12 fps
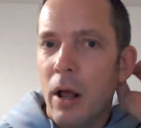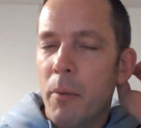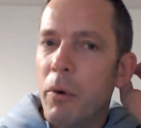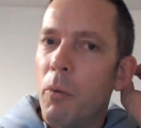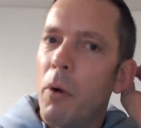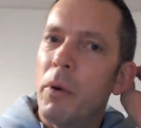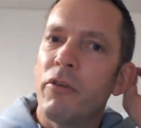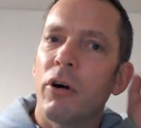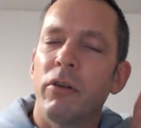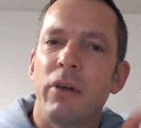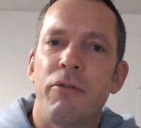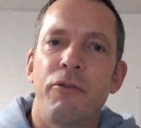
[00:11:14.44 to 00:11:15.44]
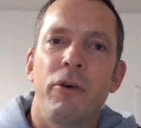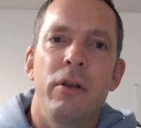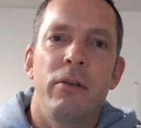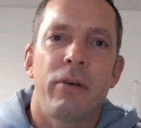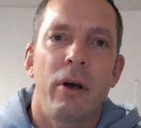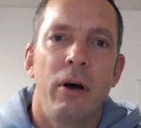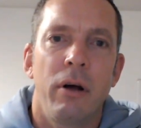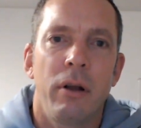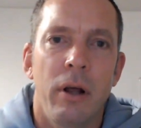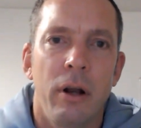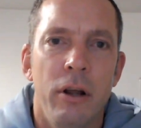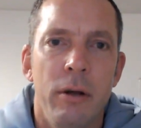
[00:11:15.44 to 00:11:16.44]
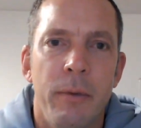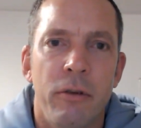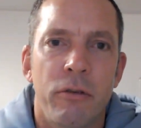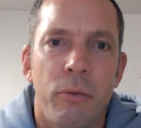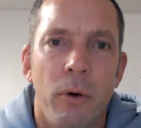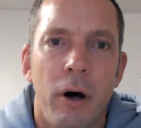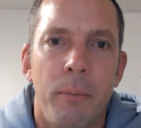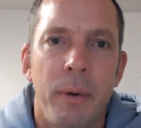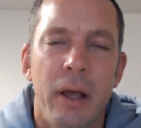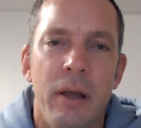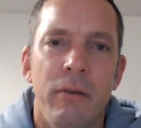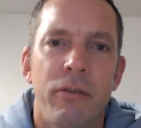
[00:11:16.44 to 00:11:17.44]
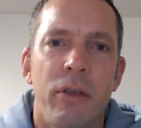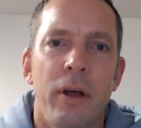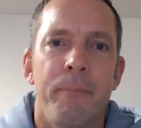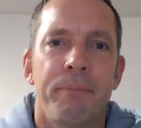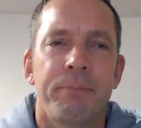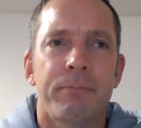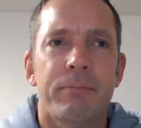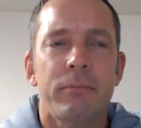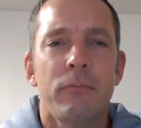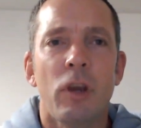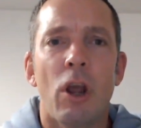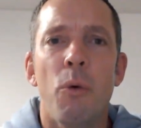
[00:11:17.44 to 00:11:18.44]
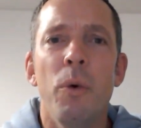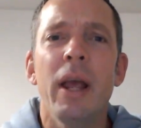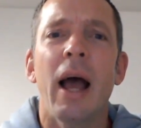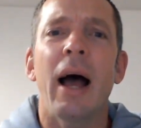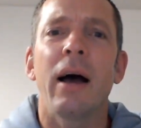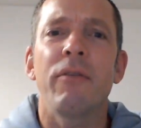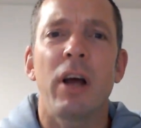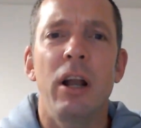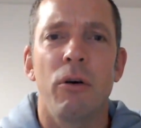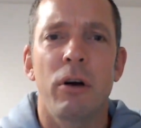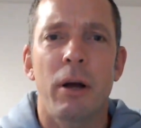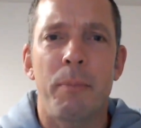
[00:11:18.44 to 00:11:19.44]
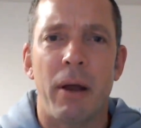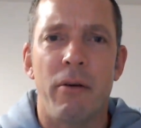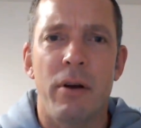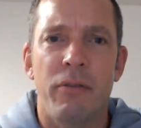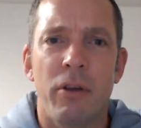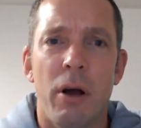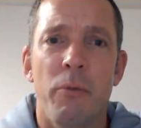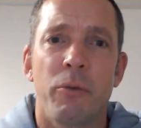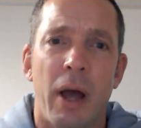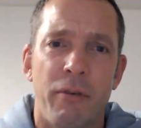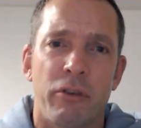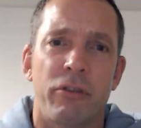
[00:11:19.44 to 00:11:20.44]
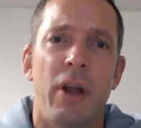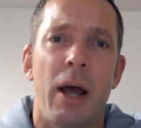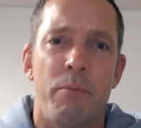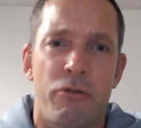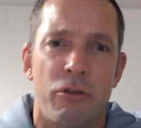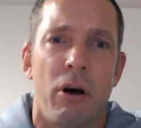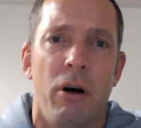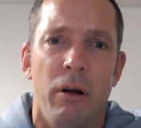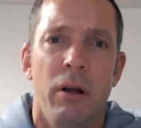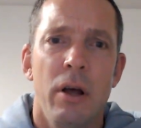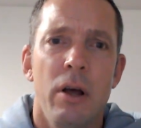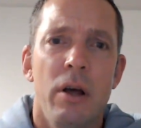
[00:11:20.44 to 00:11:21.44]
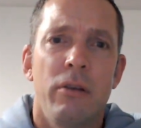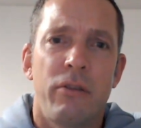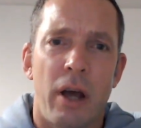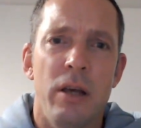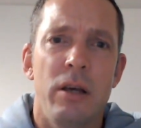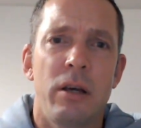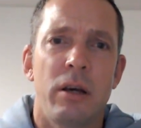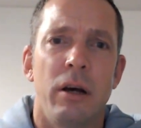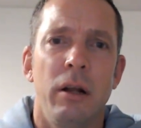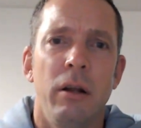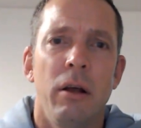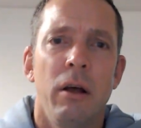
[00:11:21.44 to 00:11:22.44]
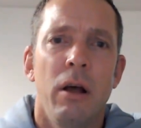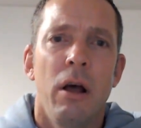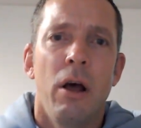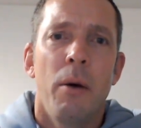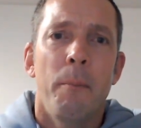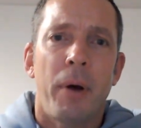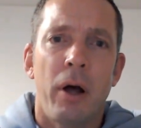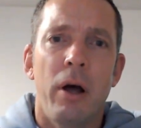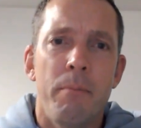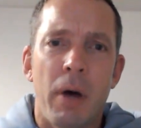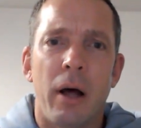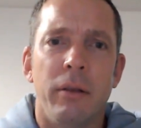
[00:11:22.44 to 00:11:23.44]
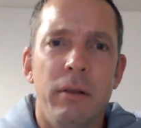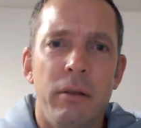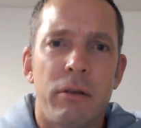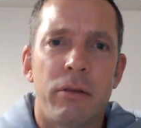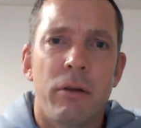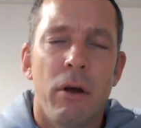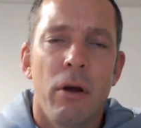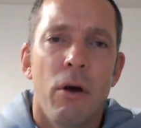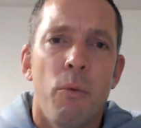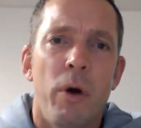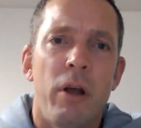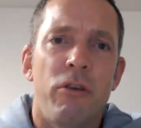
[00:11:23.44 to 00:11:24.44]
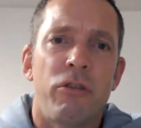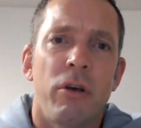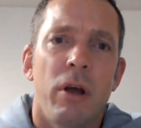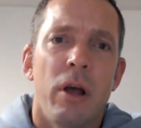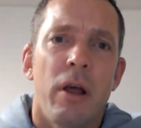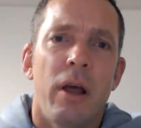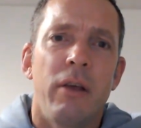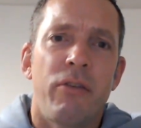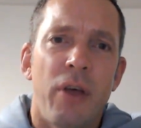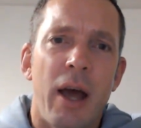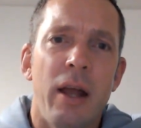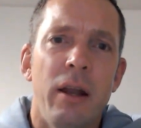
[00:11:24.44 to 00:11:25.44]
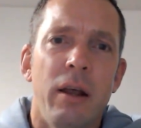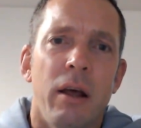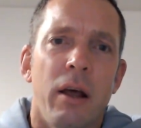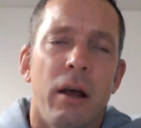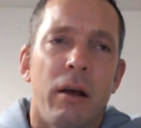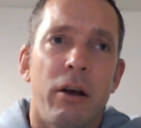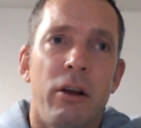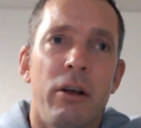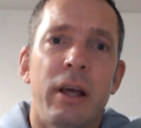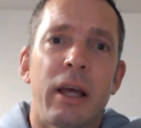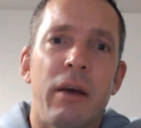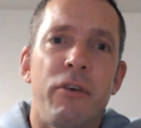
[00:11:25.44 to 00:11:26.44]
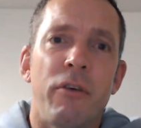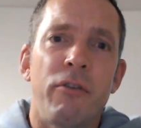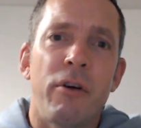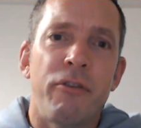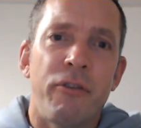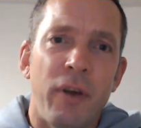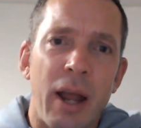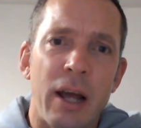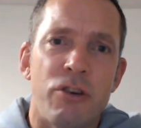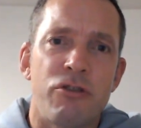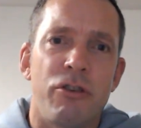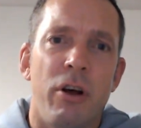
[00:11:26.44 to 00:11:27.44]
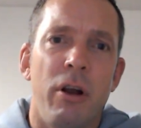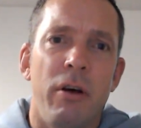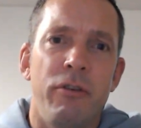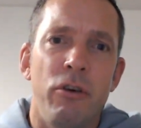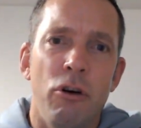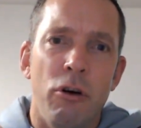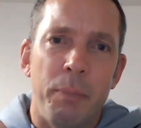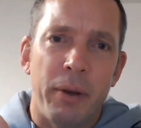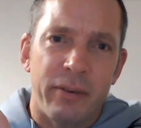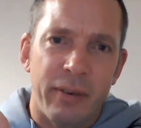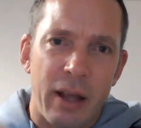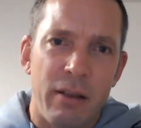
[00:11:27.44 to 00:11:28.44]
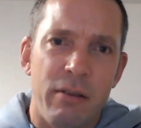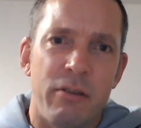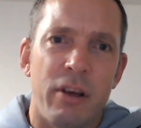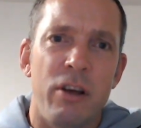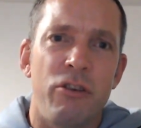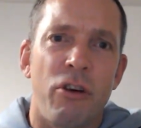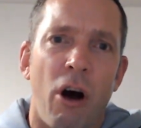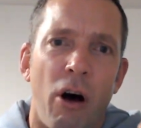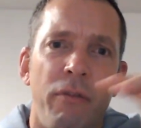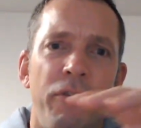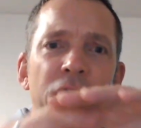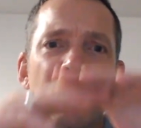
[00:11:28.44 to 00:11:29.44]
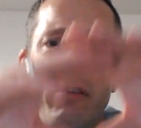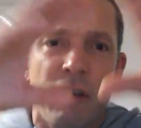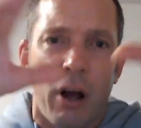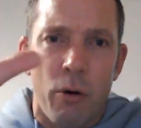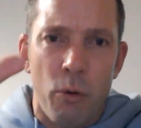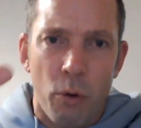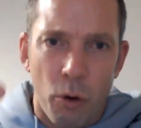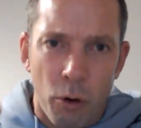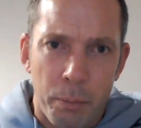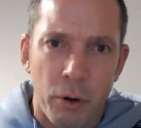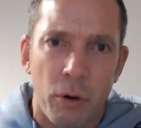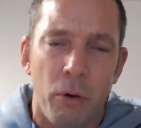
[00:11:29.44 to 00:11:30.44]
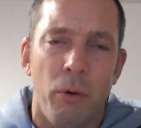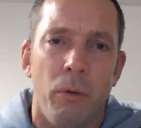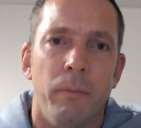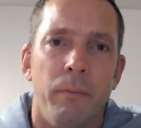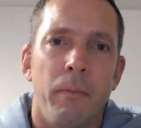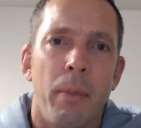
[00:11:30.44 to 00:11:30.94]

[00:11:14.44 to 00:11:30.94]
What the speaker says: But what we've got different on Lumen Swap is that we have a longer period of time. So we have a snapshot taken per month, which is then going to give a reflection of your percentage of the total pool.